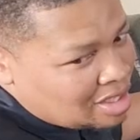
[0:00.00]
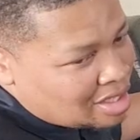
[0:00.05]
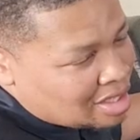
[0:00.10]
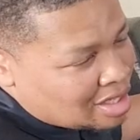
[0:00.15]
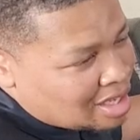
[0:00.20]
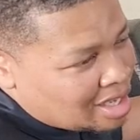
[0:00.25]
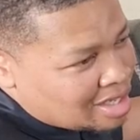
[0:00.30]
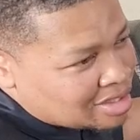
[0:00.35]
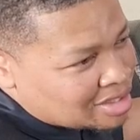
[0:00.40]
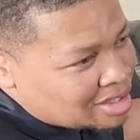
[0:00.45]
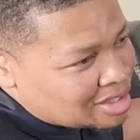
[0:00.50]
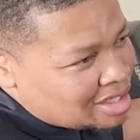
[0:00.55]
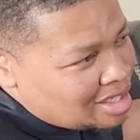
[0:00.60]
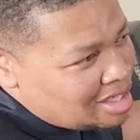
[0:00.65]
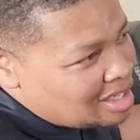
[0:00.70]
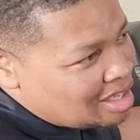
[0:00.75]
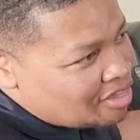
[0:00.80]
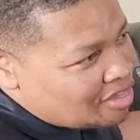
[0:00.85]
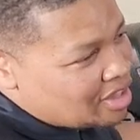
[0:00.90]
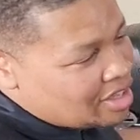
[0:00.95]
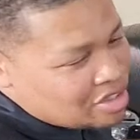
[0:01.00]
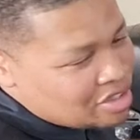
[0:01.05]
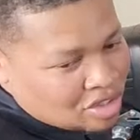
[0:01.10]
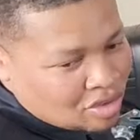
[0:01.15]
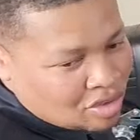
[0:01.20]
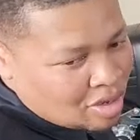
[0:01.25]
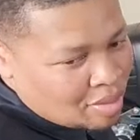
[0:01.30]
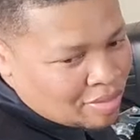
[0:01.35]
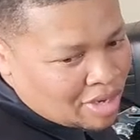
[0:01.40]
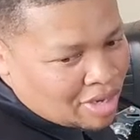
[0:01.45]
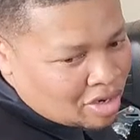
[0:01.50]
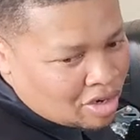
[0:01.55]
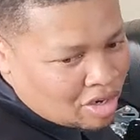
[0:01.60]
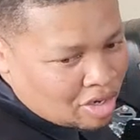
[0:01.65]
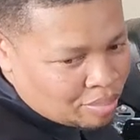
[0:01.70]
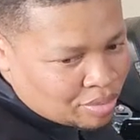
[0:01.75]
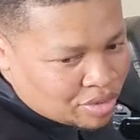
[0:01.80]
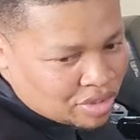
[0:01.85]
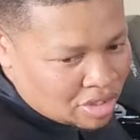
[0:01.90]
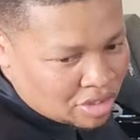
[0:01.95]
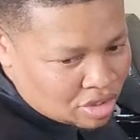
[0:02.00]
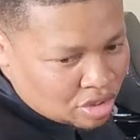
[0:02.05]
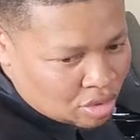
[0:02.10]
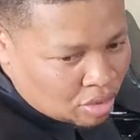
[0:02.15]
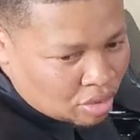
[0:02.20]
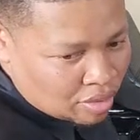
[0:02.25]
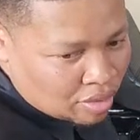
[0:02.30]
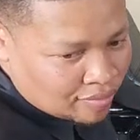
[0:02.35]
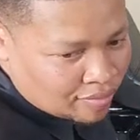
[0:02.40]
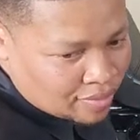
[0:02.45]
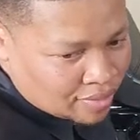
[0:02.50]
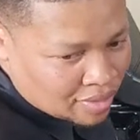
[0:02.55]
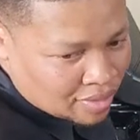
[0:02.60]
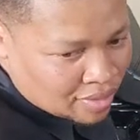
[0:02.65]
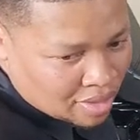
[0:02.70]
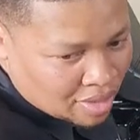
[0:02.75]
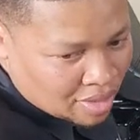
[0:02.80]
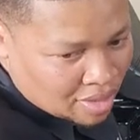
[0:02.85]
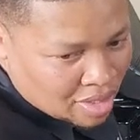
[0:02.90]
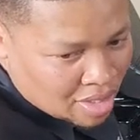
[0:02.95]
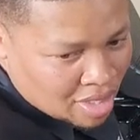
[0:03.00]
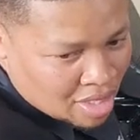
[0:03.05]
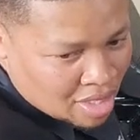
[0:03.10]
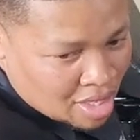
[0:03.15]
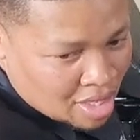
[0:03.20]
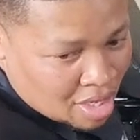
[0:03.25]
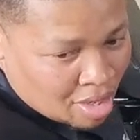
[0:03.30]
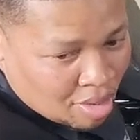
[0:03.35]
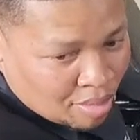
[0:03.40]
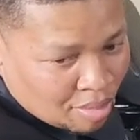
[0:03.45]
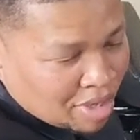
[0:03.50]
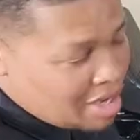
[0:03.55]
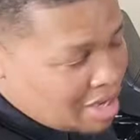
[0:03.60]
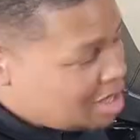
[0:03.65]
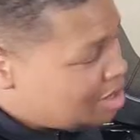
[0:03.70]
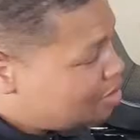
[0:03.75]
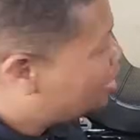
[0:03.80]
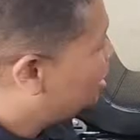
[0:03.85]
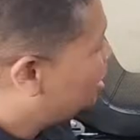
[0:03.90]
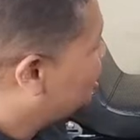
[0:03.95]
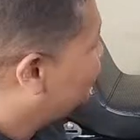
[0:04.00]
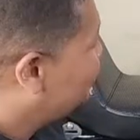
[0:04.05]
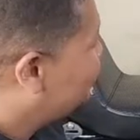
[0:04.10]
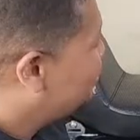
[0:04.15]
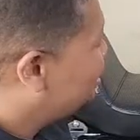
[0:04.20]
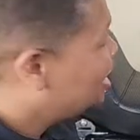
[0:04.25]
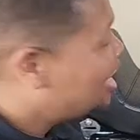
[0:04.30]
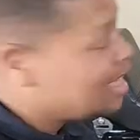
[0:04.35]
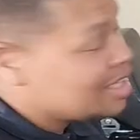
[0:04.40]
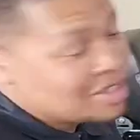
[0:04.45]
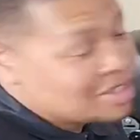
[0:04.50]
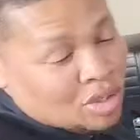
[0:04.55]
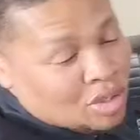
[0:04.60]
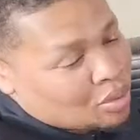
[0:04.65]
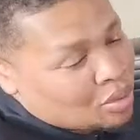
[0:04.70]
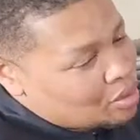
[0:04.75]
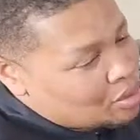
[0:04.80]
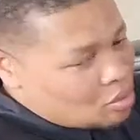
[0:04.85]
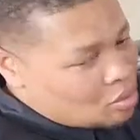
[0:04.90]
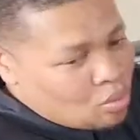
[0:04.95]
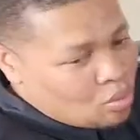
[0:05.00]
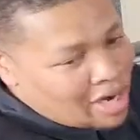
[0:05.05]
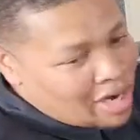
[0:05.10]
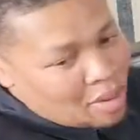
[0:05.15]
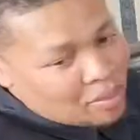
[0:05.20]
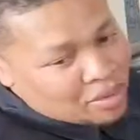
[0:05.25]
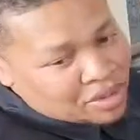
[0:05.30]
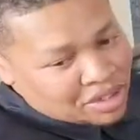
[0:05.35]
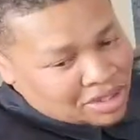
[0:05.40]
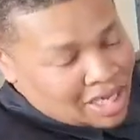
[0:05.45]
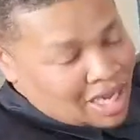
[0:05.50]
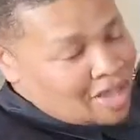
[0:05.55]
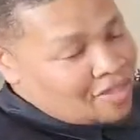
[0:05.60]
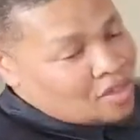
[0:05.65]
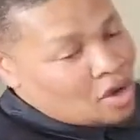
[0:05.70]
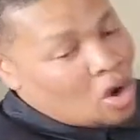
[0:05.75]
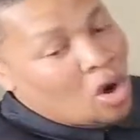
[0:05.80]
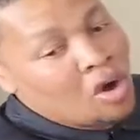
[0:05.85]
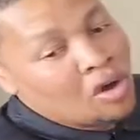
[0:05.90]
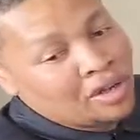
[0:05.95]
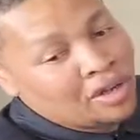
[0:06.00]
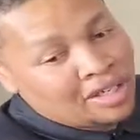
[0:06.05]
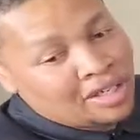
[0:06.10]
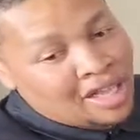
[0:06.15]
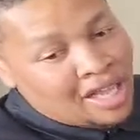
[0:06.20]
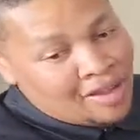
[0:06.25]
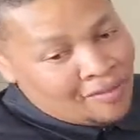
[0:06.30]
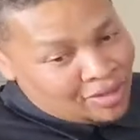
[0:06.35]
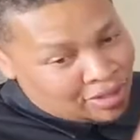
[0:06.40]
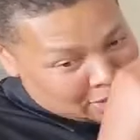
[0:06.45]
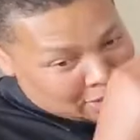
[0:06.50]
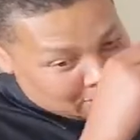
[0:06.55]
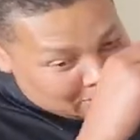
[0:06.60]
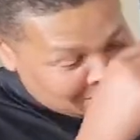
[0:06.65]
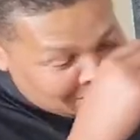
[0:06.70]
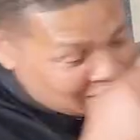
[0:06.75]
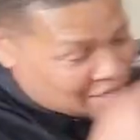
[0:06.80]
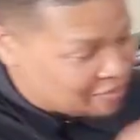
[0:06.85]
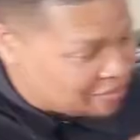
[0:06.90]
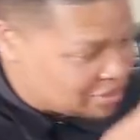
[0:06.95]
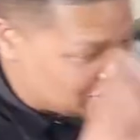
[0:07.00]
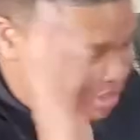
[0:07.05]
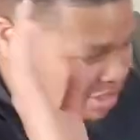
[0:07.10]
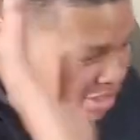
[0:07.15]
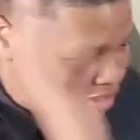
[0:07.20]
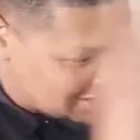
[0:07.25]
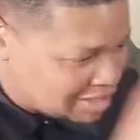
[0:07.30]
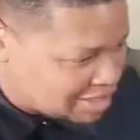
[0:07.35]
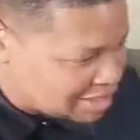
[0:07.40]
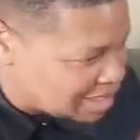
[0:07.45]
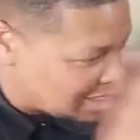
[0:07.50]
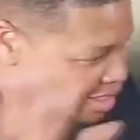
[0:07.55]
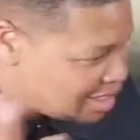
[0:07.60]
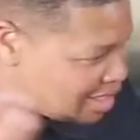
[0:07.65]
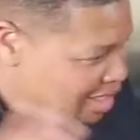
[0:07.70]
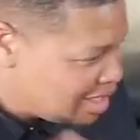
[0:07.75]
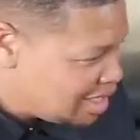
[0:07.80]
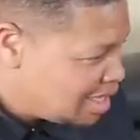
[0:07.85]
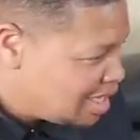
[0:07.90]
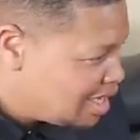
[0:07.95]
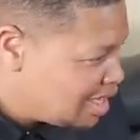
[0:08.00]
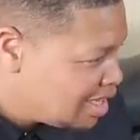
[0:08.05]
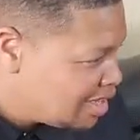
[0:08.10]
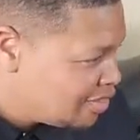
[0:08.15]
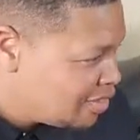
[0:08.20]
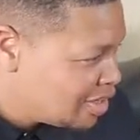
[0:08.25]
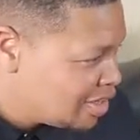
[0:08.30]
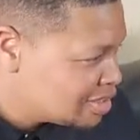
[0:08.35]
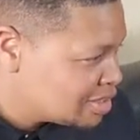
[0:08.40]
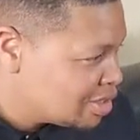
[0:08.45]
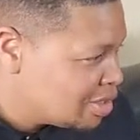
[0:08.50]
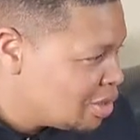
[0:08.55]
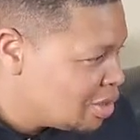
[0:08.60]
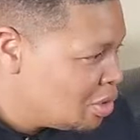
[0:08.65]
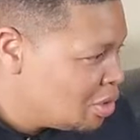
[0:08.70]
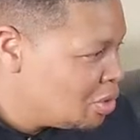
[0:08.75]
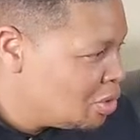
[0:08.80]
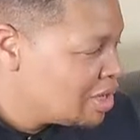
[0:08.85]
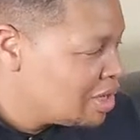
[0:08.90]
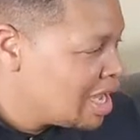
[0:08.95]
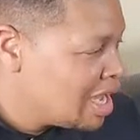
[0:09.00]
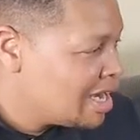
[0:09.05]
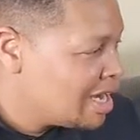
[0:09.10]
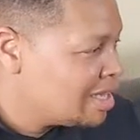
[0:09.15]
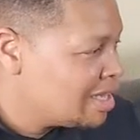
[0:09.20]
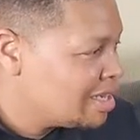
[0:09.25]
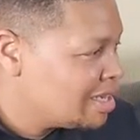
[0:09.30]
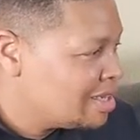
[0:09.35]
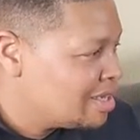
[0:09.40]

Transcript: I think so. I'm not 100% sure. But anyway, yeah, so what I was saying, the Harley Davidson stuff is just, there's a whole lot of